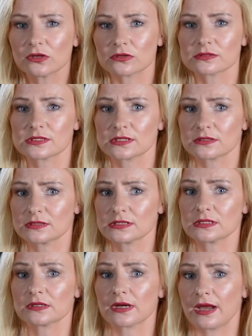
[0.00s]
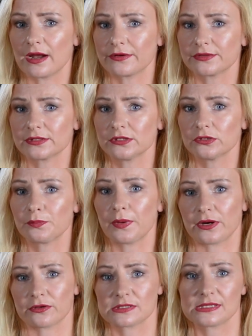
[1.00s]
concerns regarding your
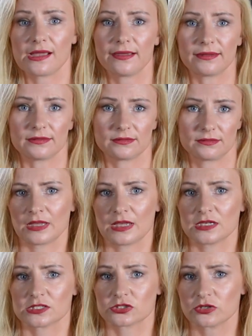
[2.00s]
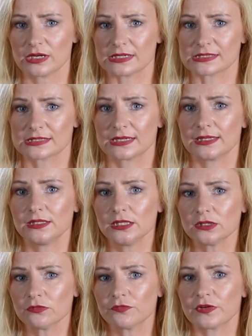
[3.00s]
parrot's diet. Stress can
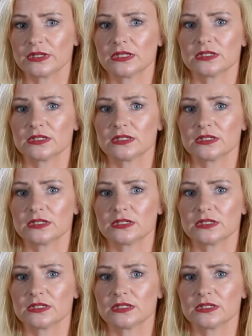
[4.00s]
lead to feather